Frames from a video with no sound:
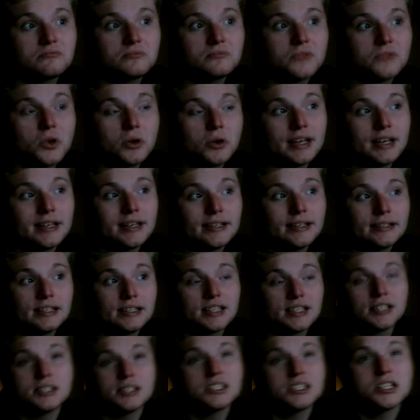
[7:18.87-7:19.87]
Okay.
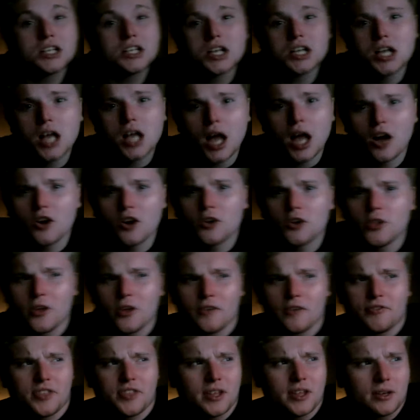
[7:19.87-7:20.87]
Yeah. I don't know
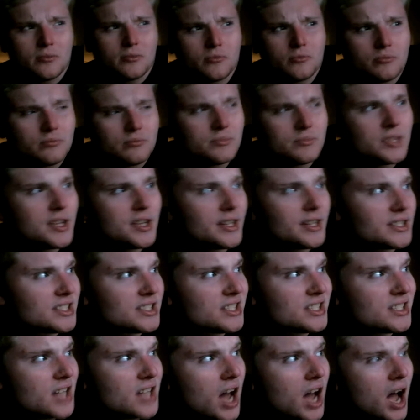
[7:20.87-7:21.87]
if it
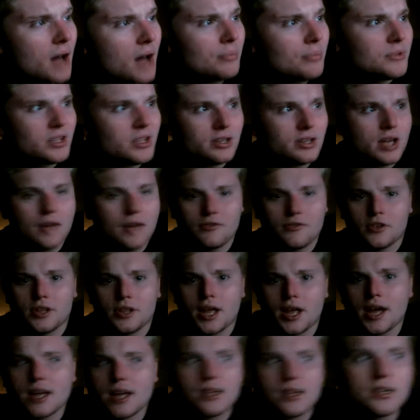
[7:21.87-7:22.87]
stopped after
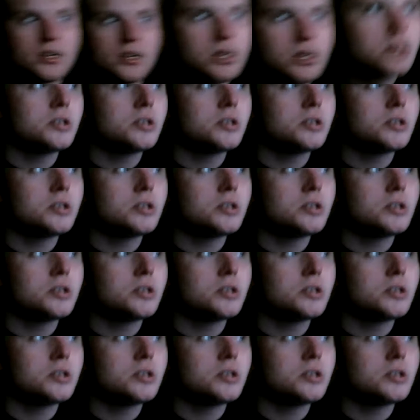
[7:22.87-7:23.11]
that.